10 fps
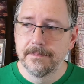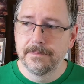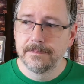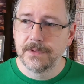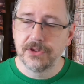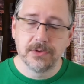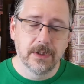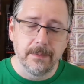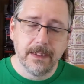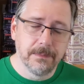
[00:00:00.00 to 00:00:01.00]

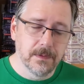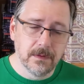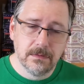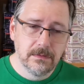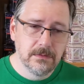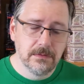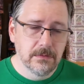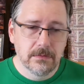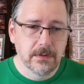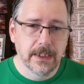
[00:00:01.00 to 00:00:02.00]
destroying people
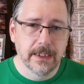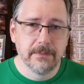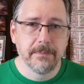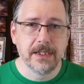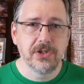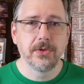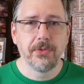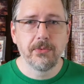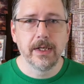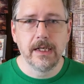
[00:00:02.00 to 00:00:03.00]
by turn
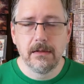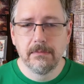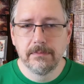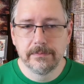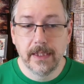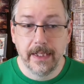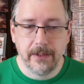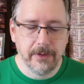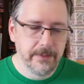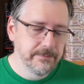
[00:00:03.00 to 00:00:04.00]
3
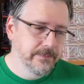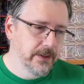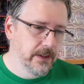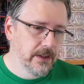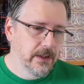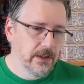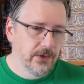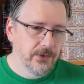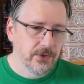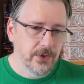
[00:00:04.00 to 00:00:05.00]
anyway.
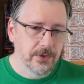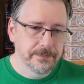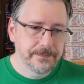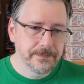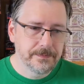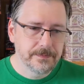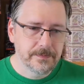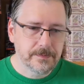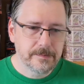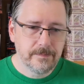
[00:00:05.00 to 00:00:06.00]
So
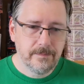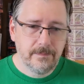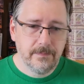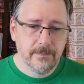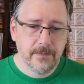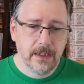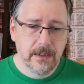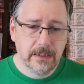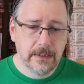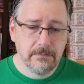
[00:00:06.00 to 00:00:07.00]

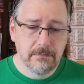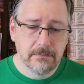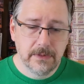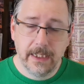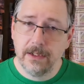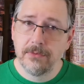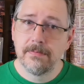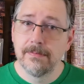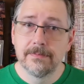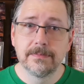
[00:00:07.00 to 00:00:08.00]
Kano, a
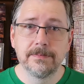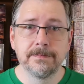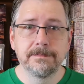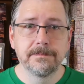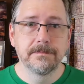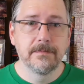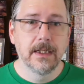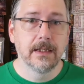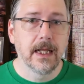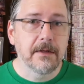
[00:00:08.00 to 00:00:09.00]

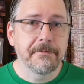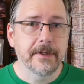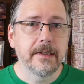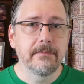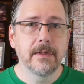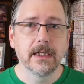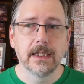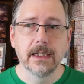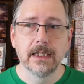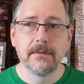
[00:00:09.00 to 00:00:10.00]
lot of fun,
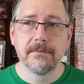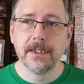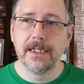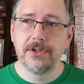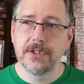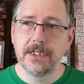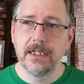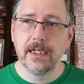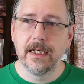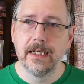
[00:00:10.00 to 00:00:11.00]
very interesting,
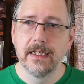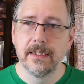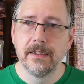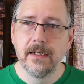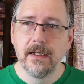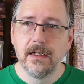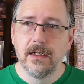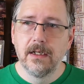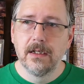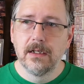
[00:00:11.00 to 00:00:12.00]
and
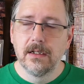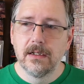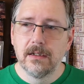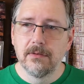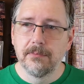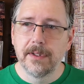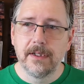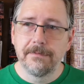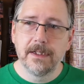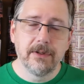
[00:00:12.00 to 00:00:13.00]
really
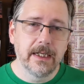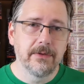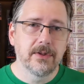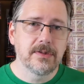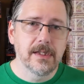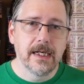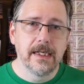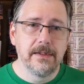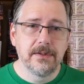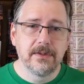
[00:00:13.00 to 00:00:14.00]
figuring out those
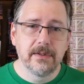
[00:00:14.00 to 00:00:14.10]
lines,